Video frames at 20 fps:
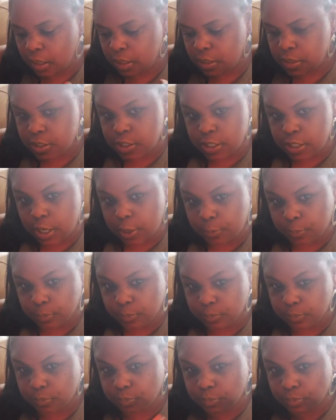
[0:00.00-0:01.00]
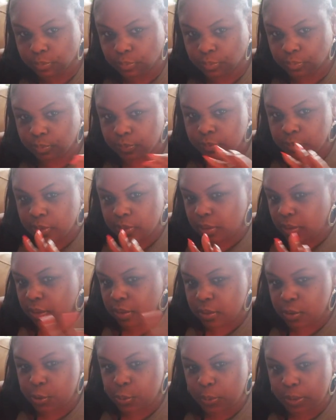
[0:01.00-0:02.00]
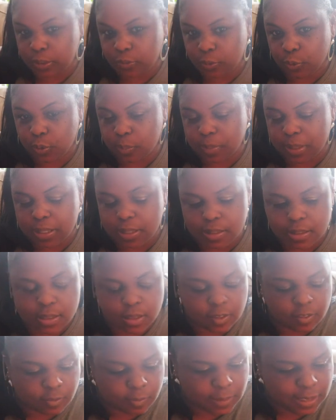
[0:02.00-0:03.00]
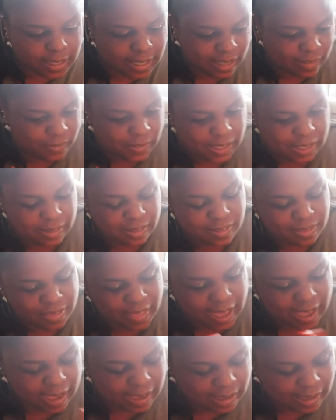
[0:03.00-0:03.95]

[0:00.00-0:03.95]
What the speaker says: So 24 minutes of me giving that,